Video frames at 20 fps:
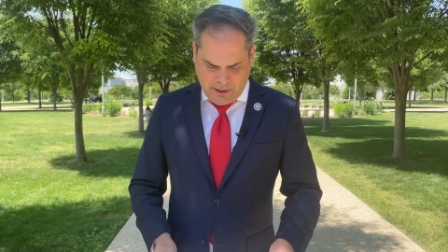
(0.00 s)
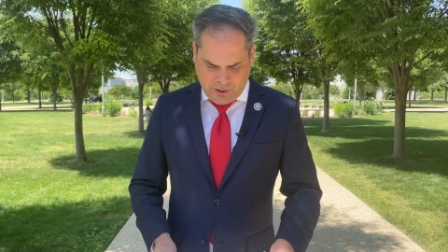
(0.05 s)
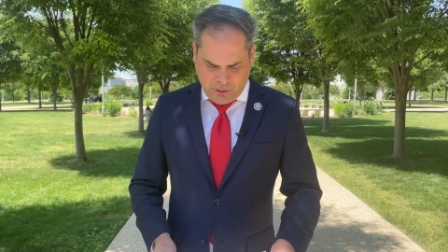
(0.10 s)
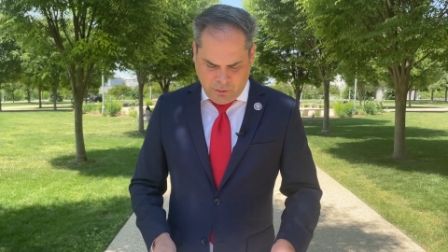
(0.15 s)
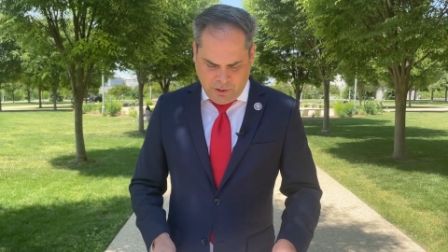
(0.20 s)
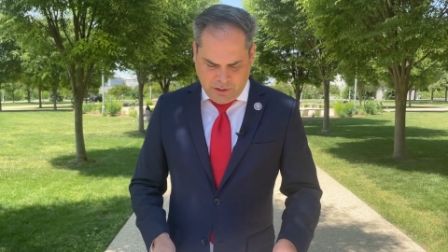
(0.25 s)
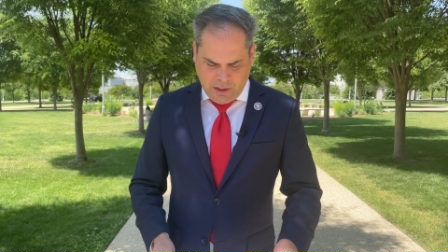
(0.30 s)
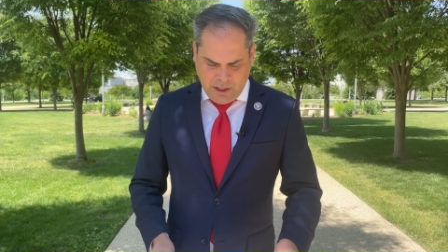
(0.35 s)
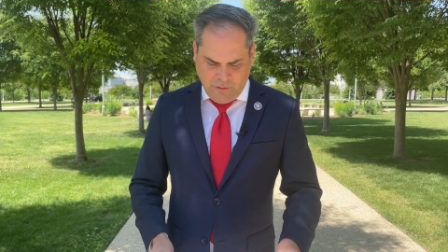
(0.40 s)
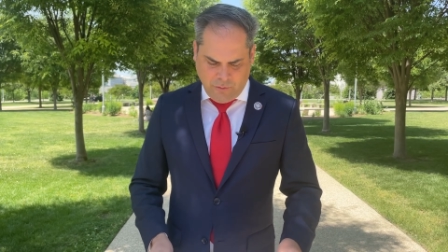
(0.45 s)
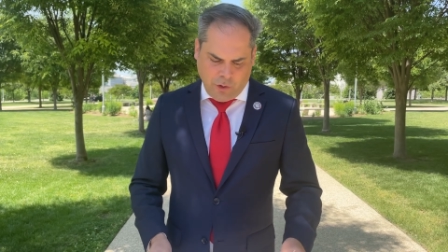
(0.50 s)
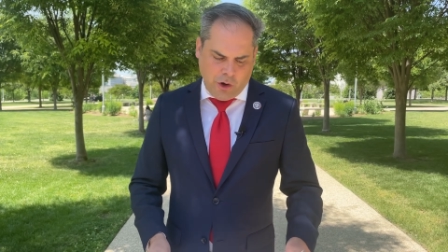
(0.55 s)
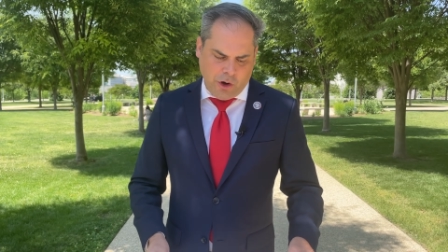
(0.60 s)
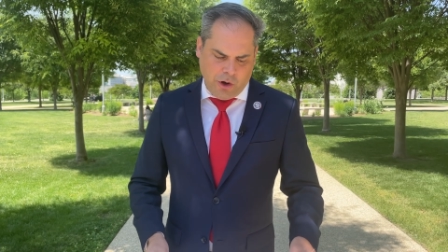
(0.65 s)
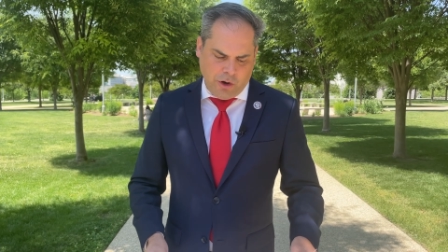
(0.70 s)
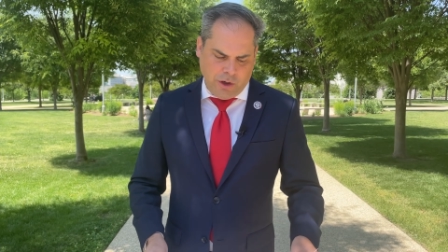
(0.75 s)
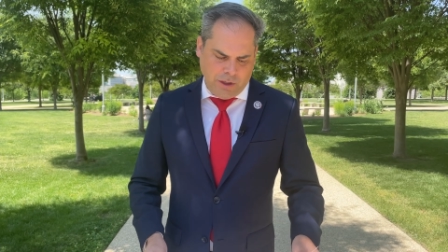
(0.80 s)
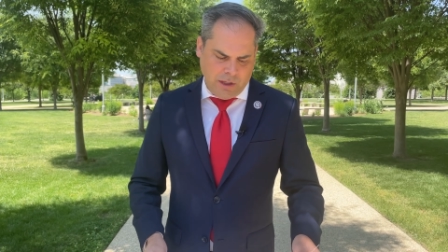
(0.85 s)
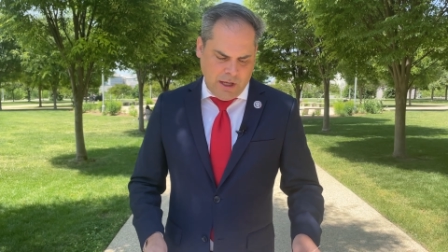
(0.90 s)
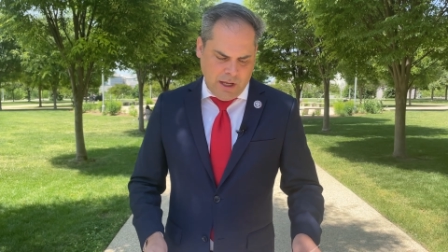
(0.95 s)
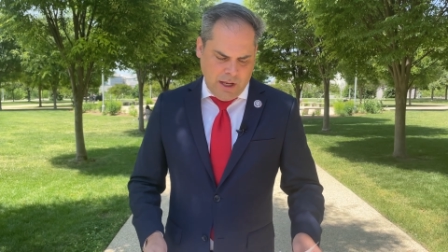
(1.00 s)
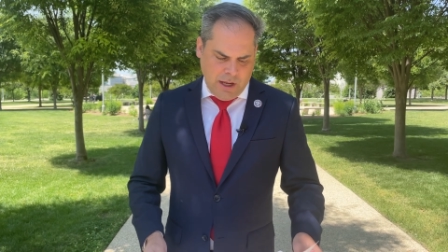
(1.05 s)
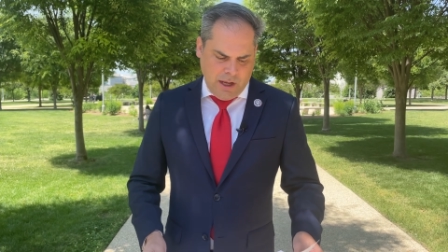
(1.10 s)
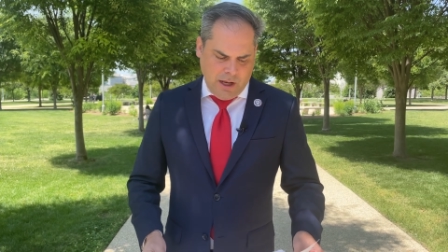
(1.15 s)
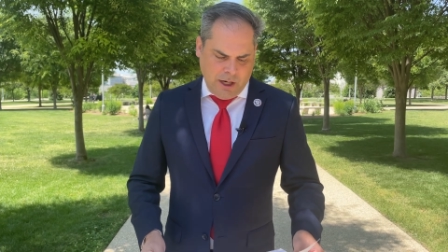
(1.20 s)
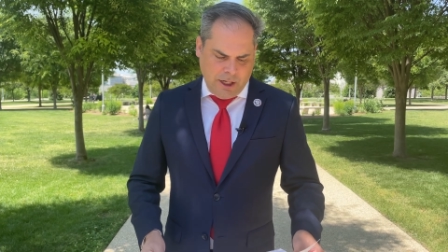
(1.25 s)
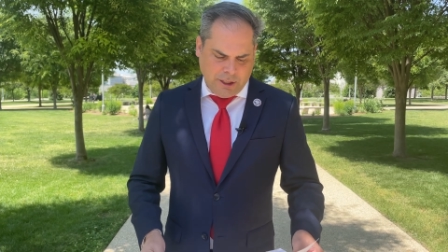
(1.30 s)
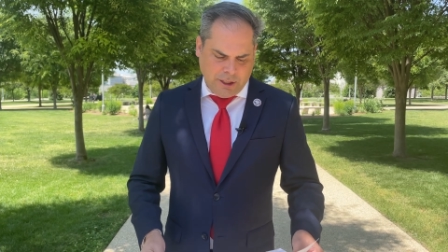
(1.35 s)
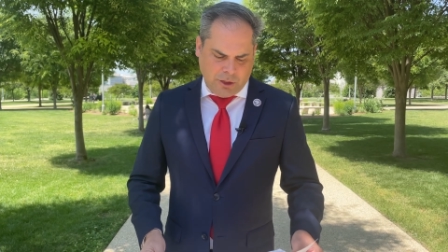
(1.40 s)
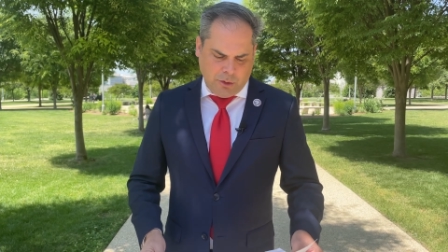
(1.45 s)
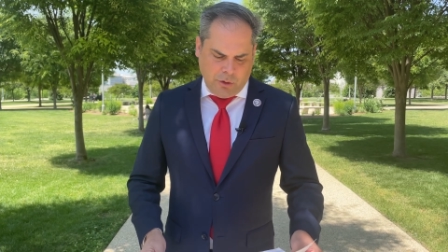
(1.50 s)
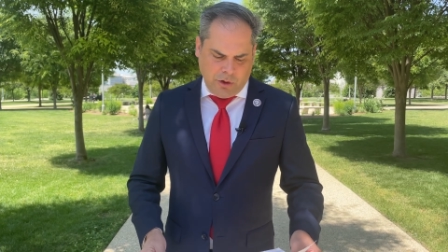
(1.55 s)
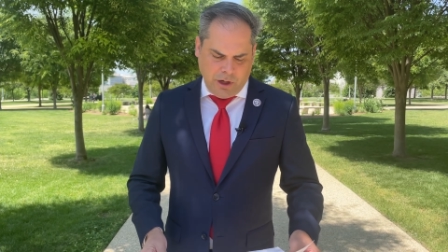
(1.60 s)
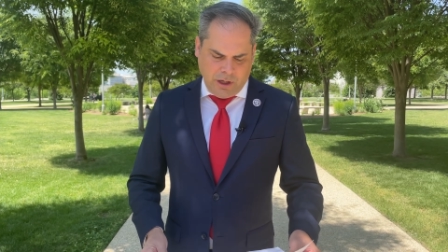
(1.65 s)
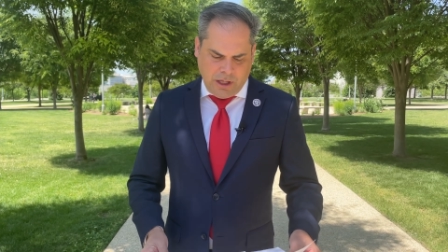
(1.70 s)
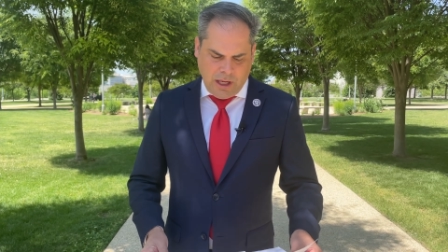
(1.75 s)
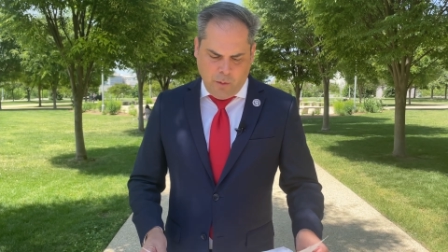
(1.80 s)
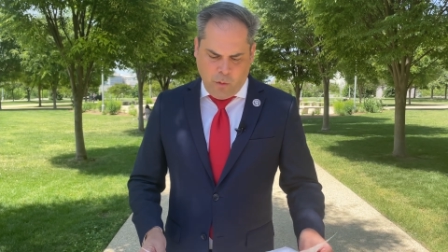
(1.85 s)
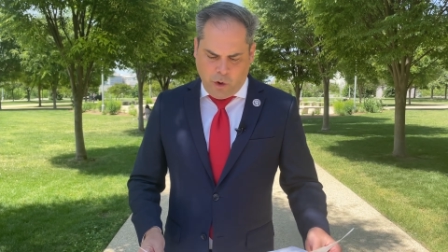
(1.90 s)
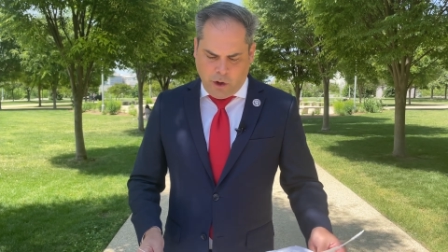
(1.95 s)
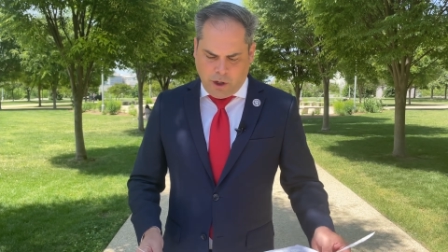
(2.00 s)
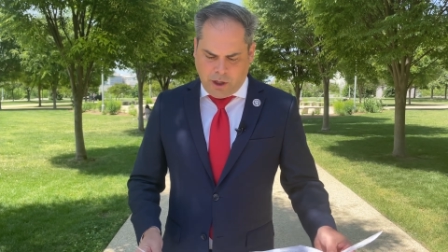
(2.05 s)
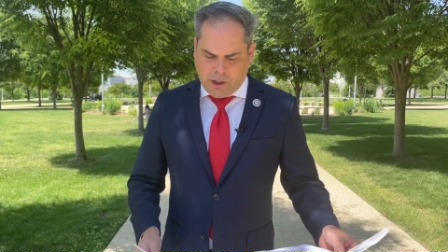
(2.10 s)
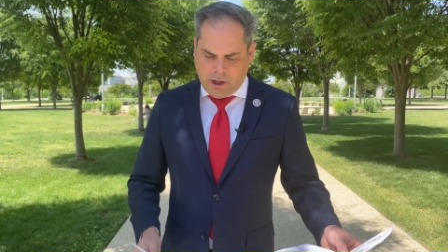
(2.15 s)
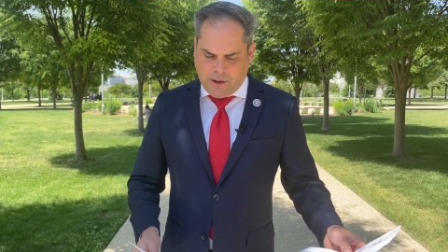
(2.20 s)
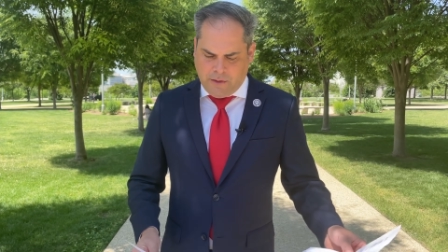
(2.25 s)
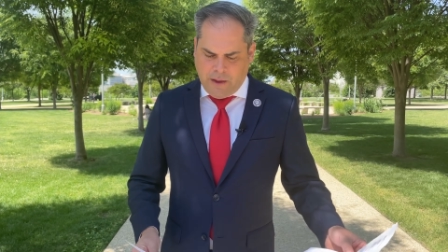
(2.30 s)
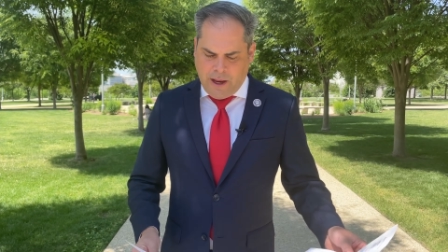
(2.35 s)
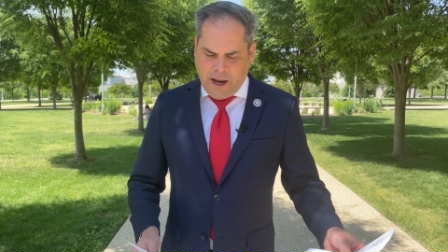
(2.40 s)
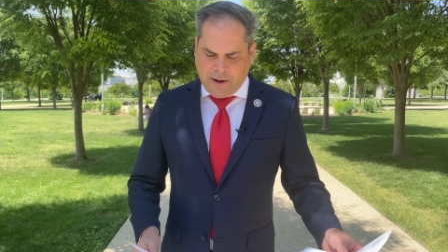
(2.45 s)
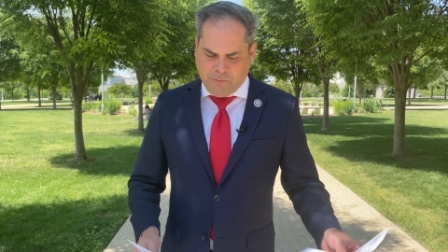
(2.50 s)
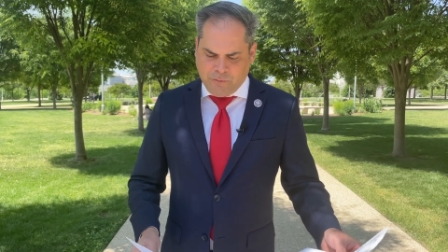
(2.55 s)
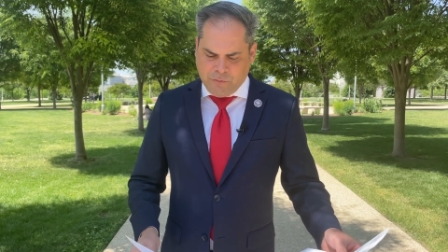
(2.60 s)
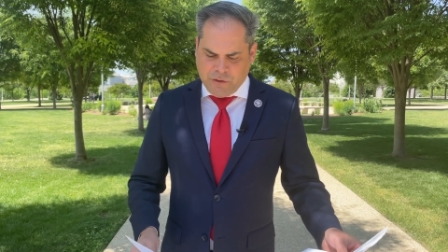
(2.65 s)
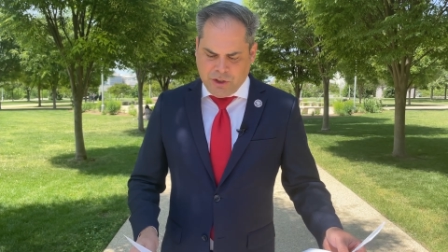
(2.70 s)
it's what they've earned. Uh, so we're going to keep working on that.